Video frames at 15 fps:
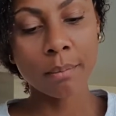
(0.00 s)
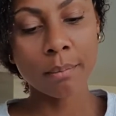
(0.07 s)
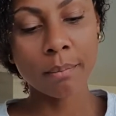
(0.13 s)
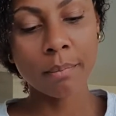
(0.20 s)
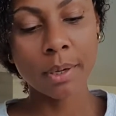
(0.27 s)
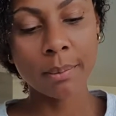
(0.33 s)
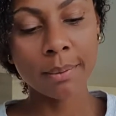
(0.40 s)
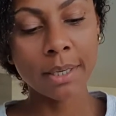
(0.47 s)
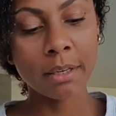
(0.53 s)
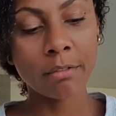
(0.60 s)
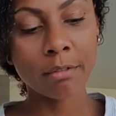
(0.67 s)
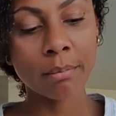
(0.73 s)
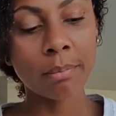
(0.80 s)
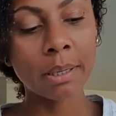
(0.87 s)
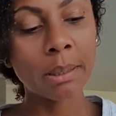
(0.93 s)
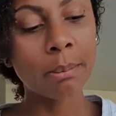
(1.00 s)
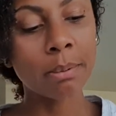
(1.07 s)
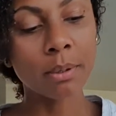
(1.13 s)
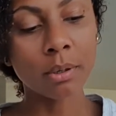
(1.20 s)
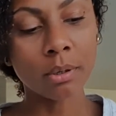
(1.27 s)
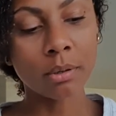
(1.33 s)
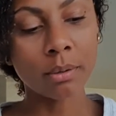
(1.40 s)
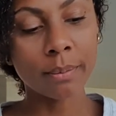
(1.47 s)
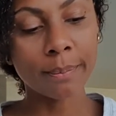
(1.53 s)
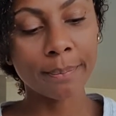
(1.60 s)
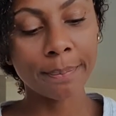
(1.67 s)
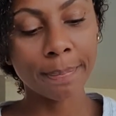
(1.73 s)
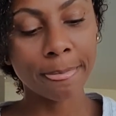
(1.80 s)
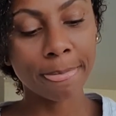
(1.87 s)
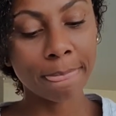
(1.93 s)
maybe even people
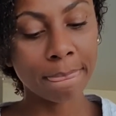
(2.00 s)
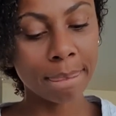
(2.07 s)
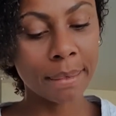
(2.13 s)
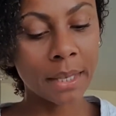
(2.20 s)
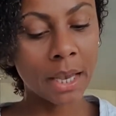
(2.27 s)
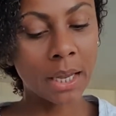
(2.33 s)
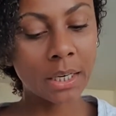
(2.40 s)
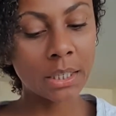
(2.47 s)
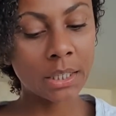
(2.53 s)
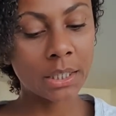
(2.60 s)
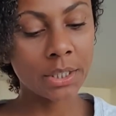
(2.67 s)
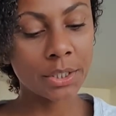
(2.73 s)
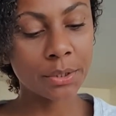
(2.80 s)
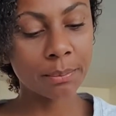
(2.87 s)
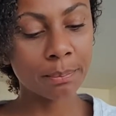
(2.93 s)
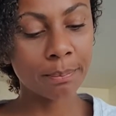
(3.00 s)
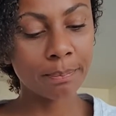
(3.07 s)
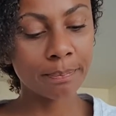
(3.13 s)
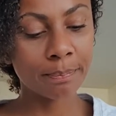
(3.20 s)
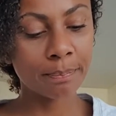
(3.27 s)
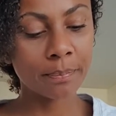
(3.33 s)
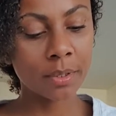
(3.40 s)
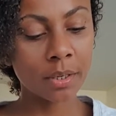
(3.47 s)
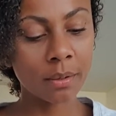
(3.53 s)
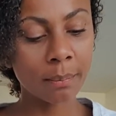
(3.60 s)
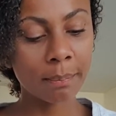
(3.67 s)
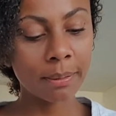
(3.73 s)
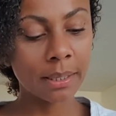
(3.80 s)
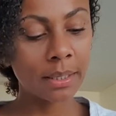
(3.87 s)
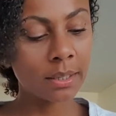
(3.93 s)
that need to
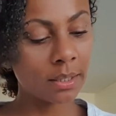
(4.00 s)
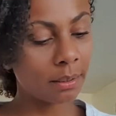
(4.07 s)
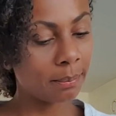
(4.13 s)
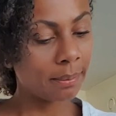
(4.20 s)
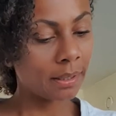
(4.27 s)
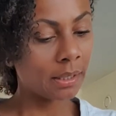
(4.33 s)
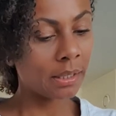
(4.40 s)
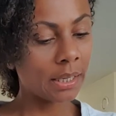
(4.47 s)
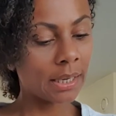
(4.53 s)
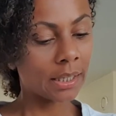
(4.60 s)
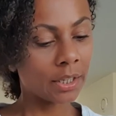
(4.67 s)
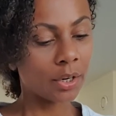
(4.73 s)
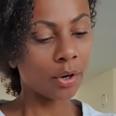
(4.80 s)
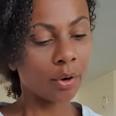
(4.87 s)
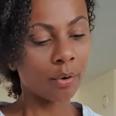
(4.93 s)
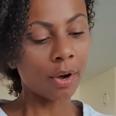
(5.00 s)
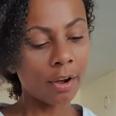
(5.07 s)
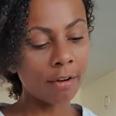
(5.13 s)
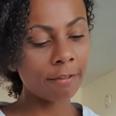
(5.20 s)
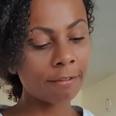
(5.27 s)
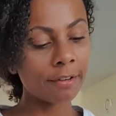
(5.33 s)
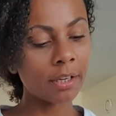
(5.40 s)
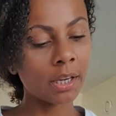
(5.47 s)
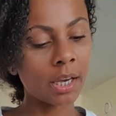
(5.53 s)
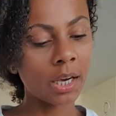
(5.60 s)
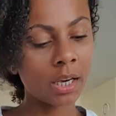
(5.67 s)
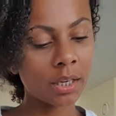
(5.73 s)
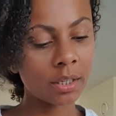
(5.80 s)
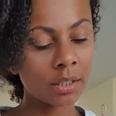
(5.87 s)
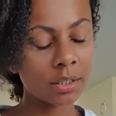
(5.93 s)
completely be let go of,
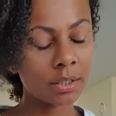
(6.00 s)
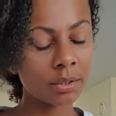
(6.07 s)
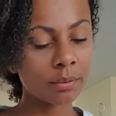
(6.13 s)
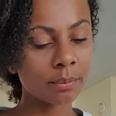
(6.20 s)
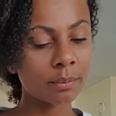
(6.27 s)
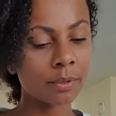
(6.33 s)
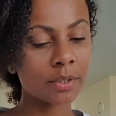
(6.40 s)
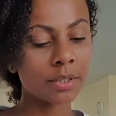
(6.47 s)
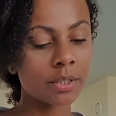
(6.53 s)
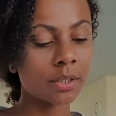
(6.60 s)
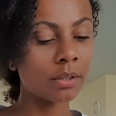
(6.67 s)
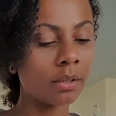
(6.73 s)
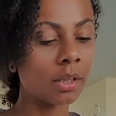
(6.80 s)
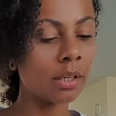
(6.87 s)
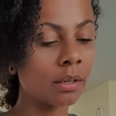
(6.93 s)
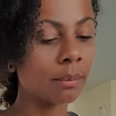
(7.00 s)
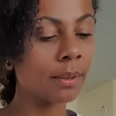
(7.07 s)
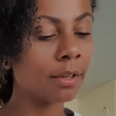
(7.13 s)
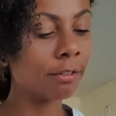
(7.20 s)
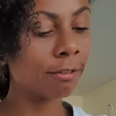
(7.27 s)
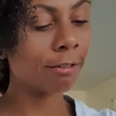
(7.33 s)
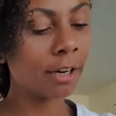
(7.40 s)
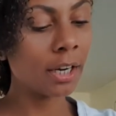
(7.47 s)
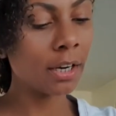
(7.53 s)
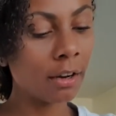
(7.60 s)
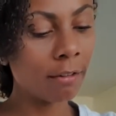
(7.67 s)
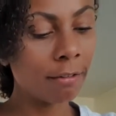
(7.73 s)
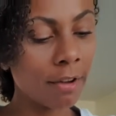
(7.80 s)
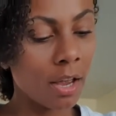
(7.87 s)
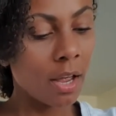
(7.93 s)
and we're still a little bit afraid
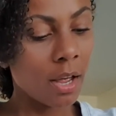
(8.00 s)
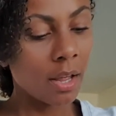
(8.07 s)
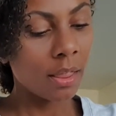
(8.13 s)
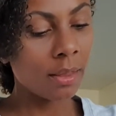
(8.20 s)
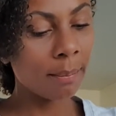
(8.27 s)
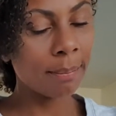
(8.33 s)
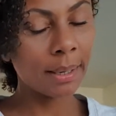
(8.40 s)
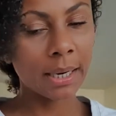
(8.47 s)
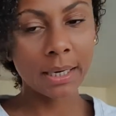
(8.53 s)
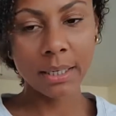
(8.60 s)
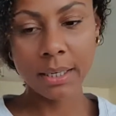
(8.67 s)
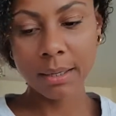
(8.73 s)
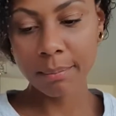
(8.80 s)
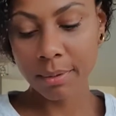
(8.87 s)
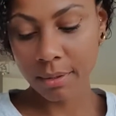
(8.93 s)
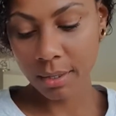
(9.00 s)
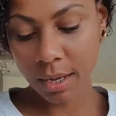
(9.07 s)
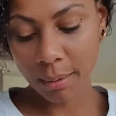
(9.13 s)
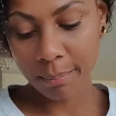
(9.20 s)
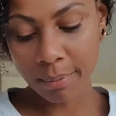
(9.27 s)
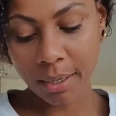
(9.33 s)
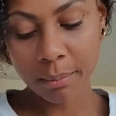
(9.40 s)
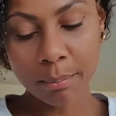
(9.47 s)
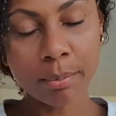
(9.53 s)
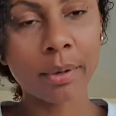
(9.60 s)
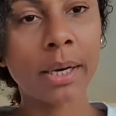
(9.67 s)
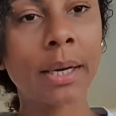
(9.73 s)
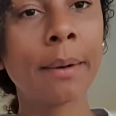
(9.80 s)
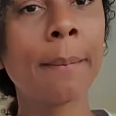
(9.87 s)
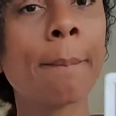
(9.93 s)
of the pain that might
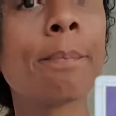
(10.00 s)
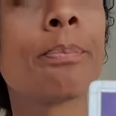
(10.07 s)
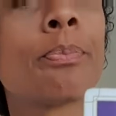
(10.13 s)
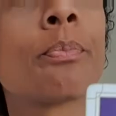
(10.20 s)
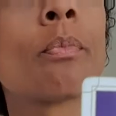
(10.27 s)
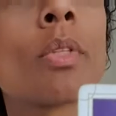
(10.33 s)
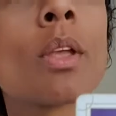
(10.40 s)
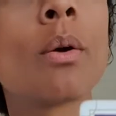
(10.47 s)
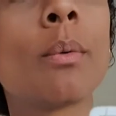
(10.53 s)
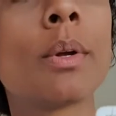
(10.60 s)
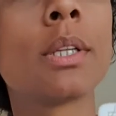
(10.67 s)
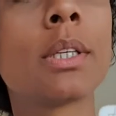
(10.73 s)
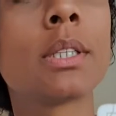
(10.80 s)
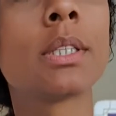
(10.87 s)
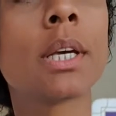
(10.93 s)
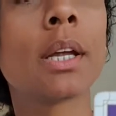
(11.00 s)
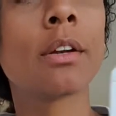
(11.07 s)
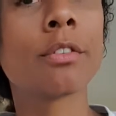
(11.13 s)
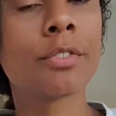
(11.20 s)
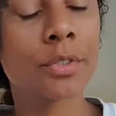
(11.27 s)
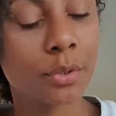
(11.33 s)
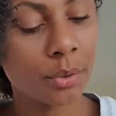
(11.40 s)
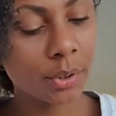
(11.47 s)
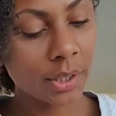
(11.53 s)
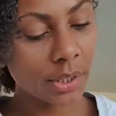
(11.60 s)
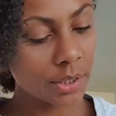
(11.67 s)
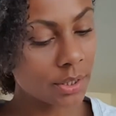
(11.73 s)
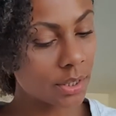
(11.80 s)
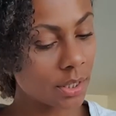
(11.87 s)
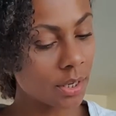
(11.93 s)
bring with the 10 of
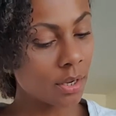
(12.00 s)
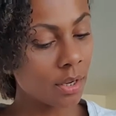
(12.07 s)
Swords.